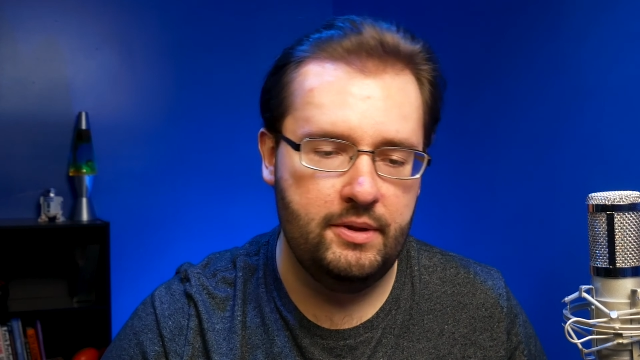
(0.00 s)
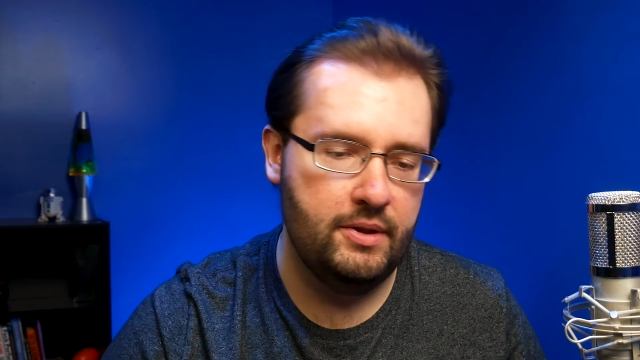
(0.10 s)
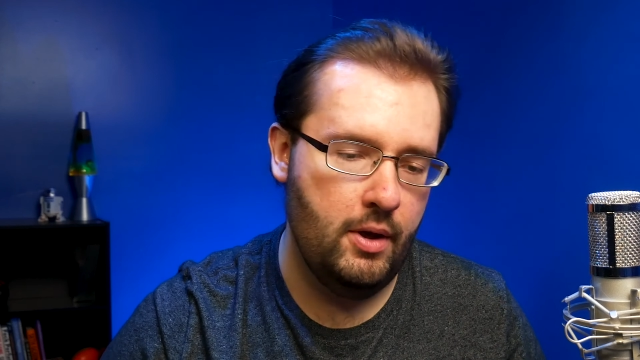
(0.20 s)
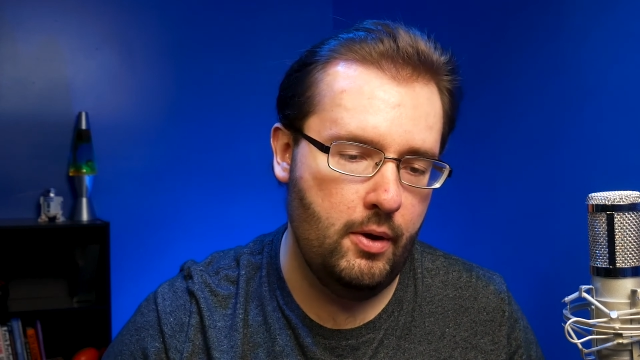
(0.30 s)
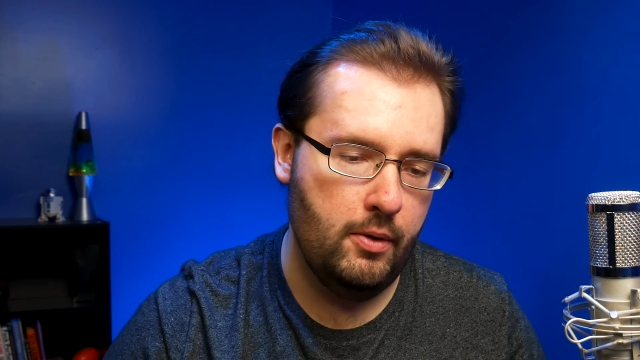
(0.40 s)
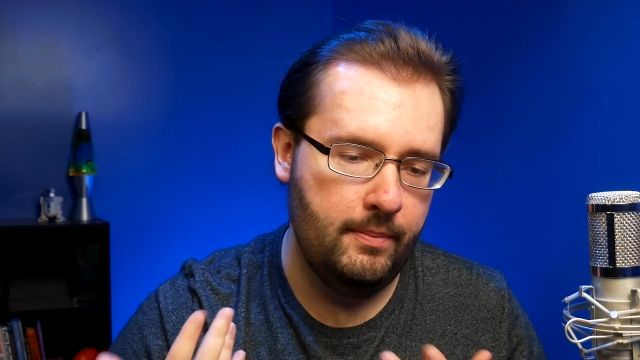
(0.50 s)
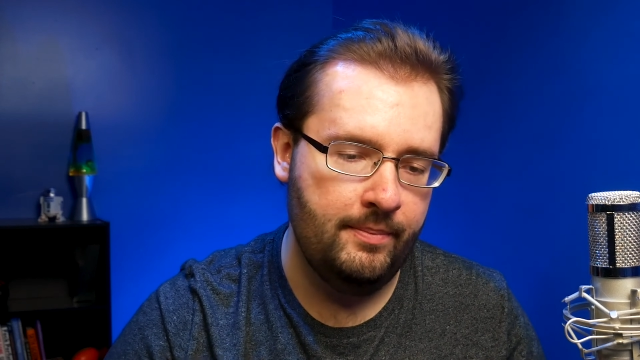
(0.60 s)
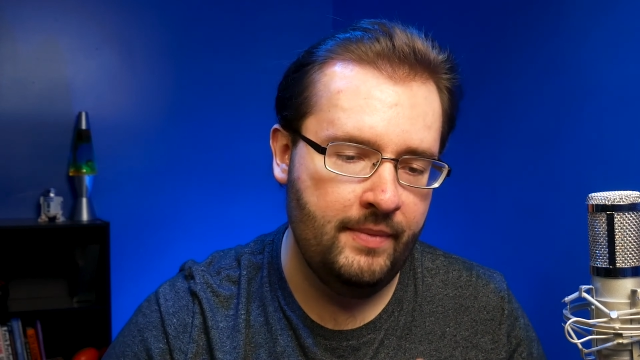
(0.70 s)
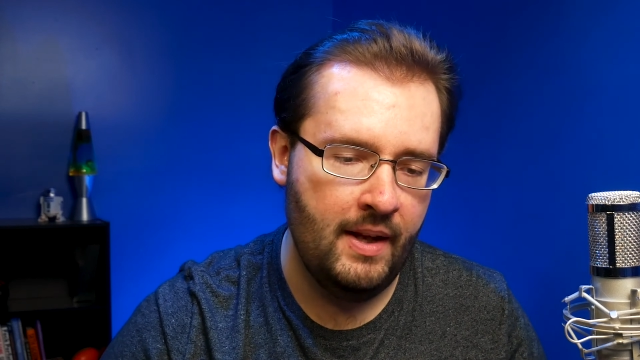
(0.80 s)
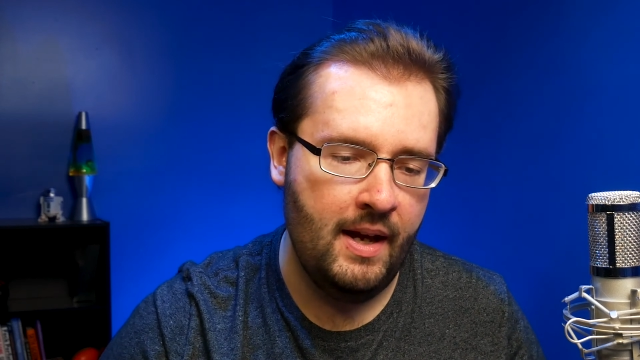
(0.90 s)
So
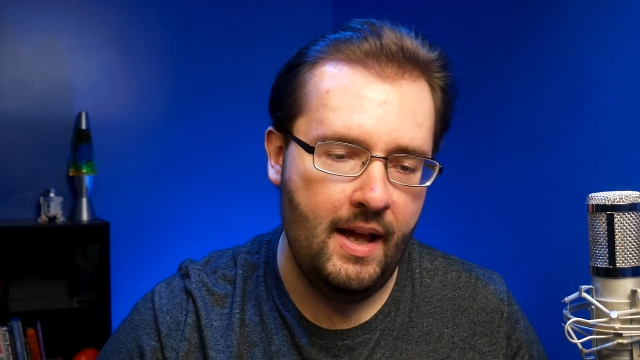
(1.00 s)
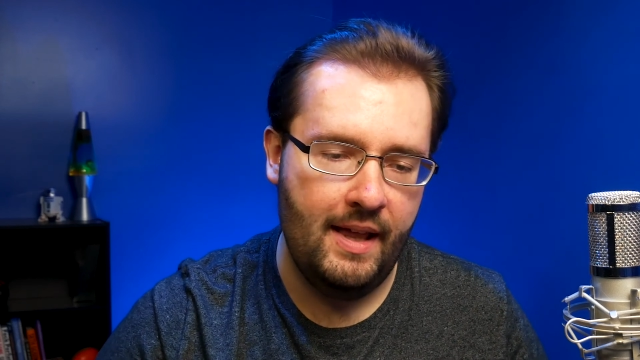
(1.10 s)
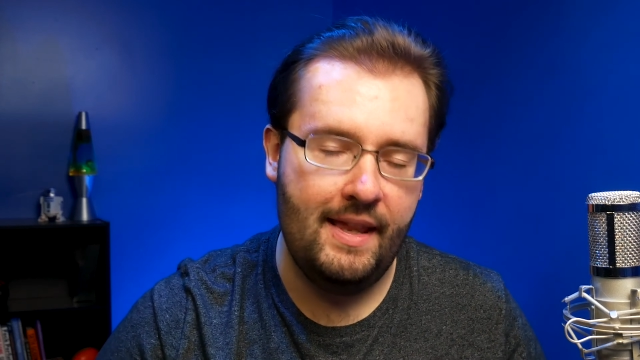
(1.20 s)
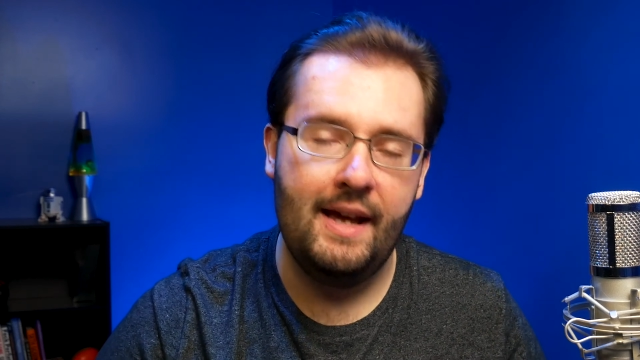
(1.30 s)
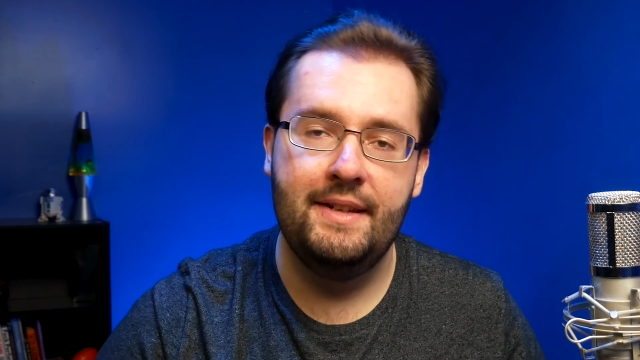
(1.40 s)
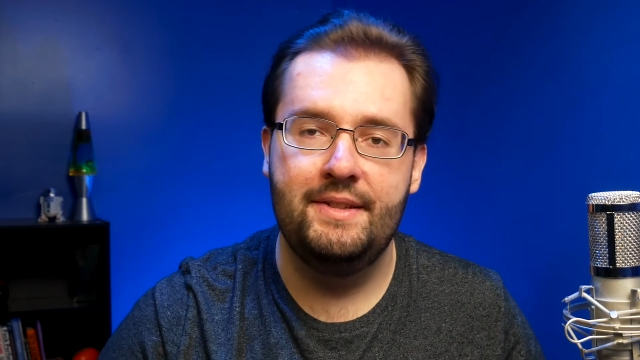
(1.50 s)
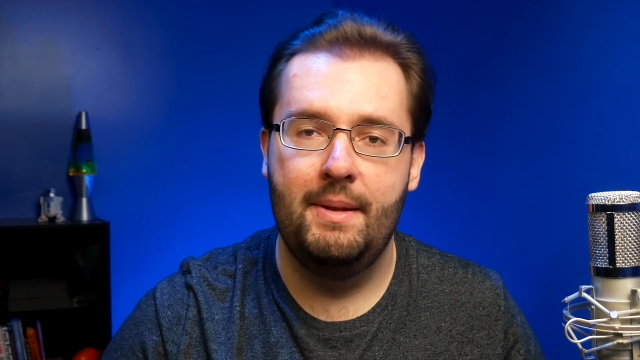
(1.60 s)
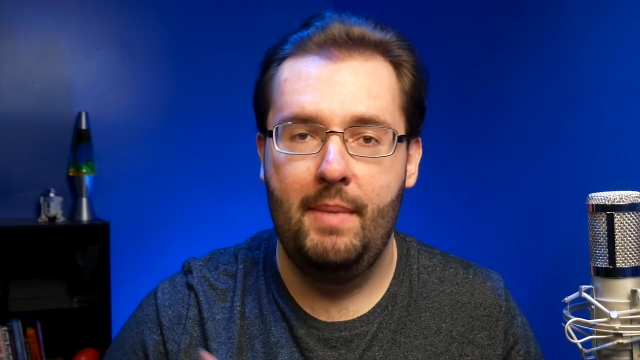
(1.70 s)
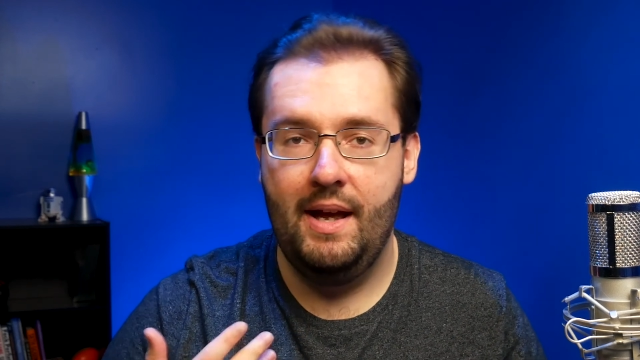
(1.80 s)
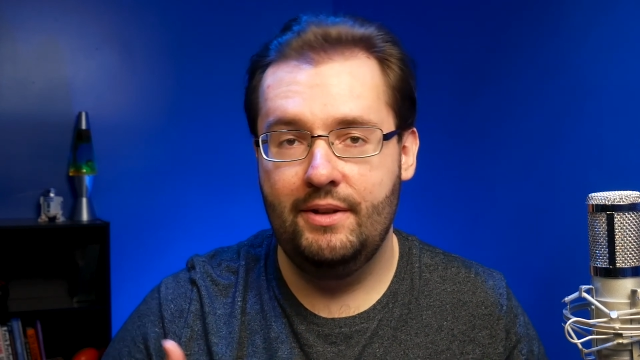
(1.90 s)
that is
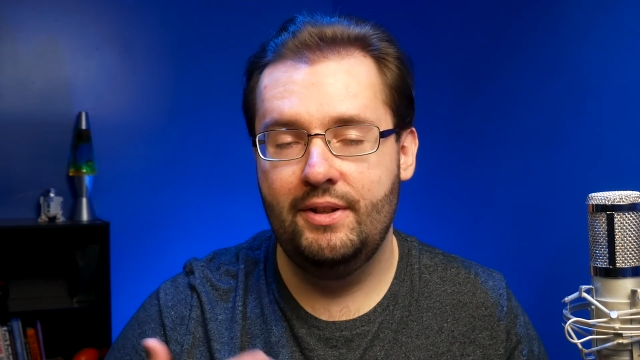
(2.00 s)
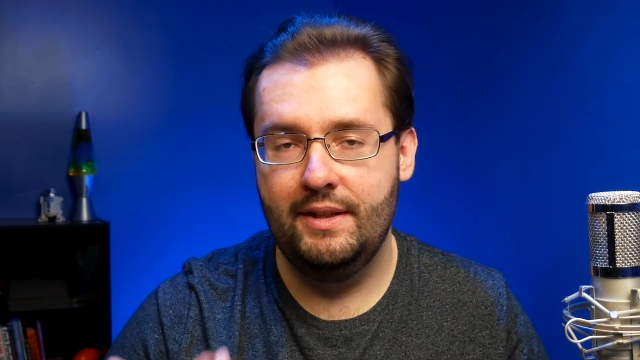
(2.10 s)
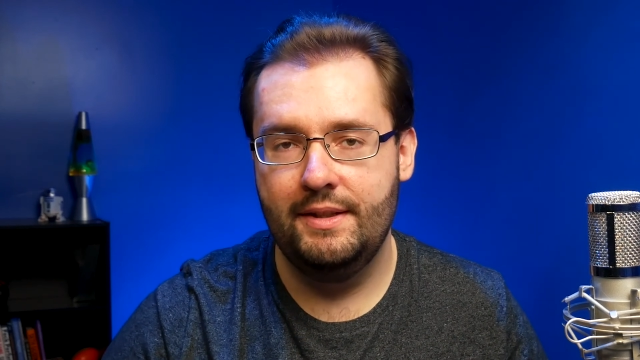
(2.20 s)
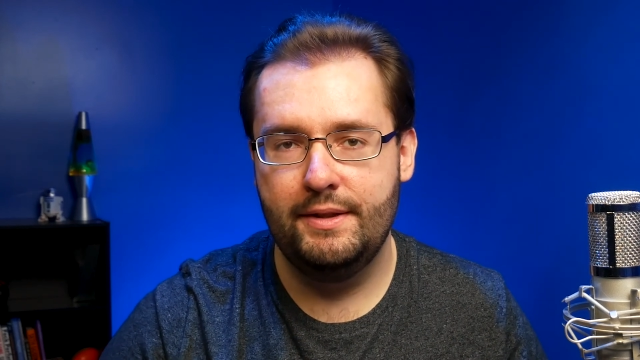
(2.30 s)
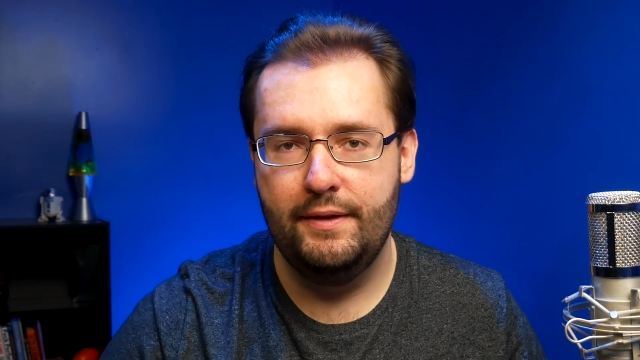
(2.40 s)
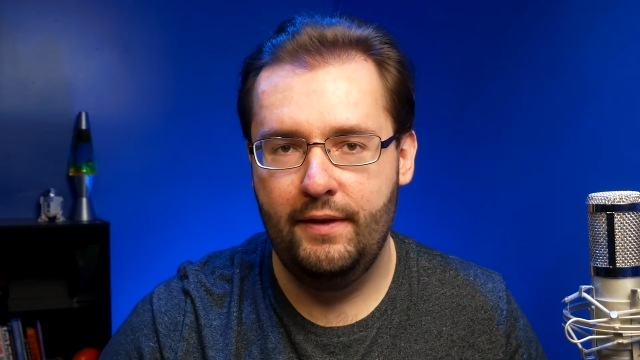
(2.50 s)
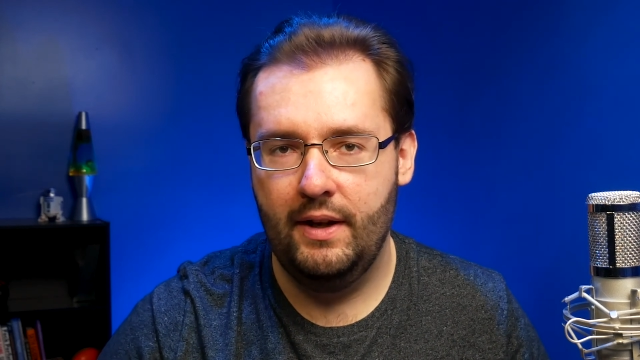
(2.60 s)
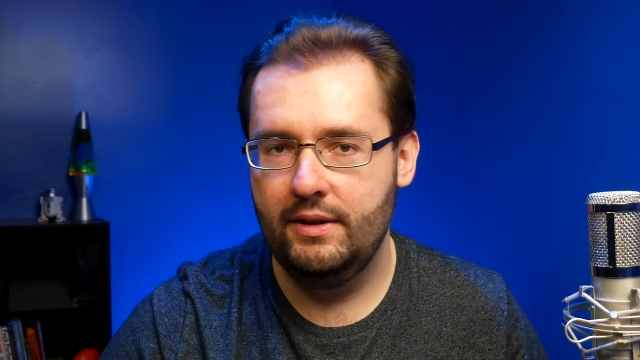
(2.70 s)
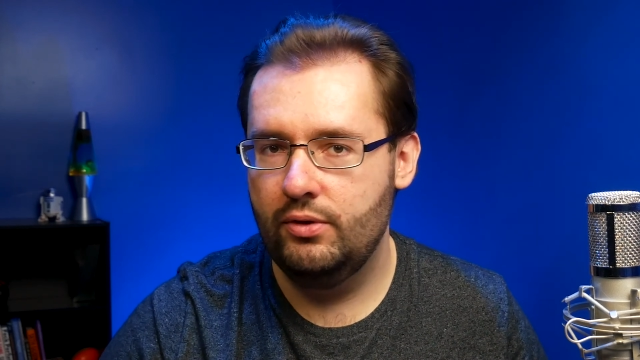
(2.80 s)
the magic in this effect.